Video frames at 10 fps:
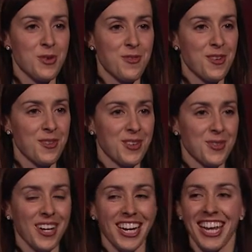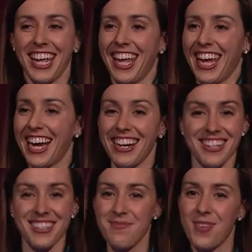you'll feel this one, kind of
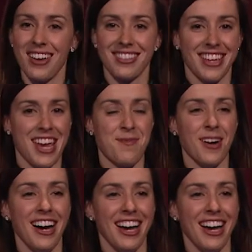slipped past the keeper.